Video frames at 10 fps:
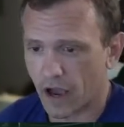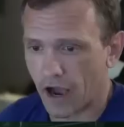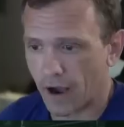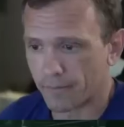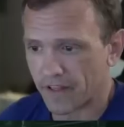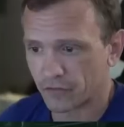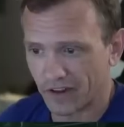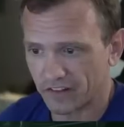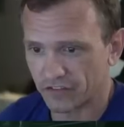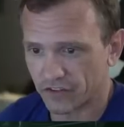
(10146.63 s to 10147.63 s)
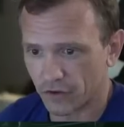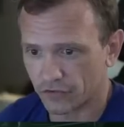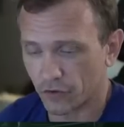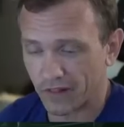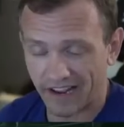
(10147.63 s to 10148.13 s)
that's what I listen to. So
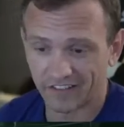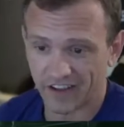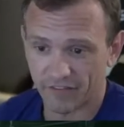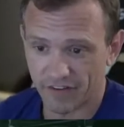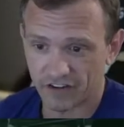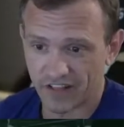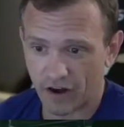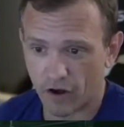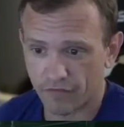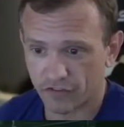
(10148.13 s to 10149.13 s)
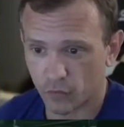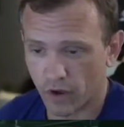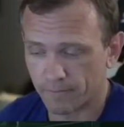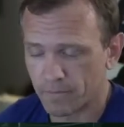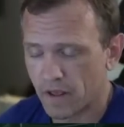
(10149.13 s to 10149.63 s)
like I said, I finished that Office
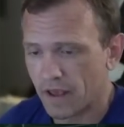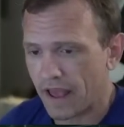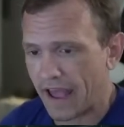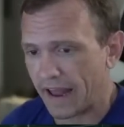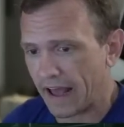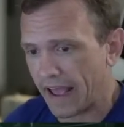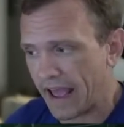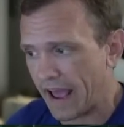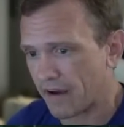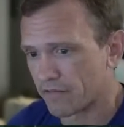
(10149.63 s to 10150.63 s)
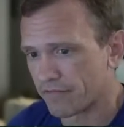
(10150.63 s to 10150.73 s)
one, and I haven't